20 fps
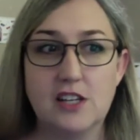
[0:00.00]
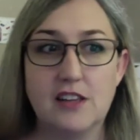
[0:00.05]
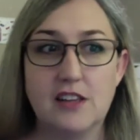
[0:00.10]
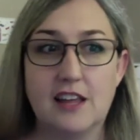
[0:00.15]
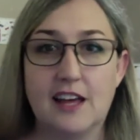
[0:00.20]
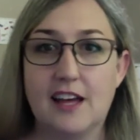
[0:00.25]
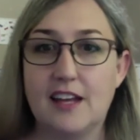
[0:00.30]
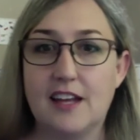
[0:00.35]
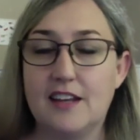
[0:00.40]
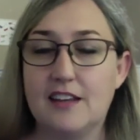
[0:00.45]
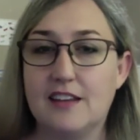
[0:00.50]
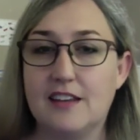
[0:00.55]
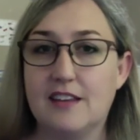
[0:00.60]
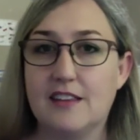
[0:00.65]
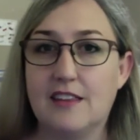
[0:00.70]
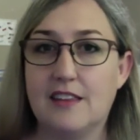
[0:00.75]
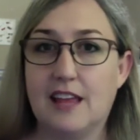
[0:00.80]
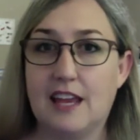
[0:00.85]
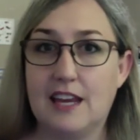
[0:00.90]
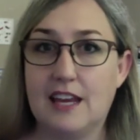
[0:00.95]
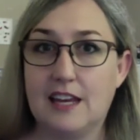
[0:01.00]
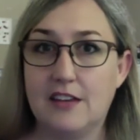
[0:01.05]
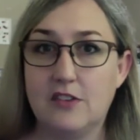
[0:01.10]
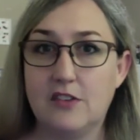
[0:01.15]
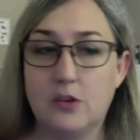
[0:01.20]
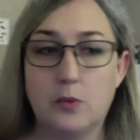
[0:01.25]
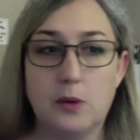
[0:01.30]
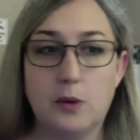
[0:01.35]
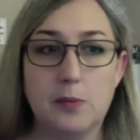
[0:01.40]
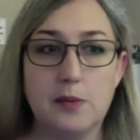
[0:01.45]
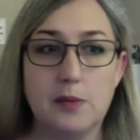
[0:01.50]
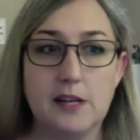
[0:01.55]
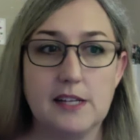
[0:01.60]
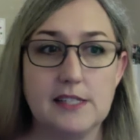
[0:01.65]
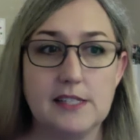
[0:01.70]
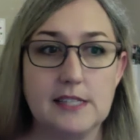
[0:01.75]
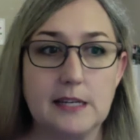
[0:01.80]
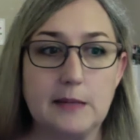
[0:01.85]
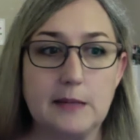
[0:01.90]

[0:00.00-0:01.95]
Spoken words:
that they need to replace it.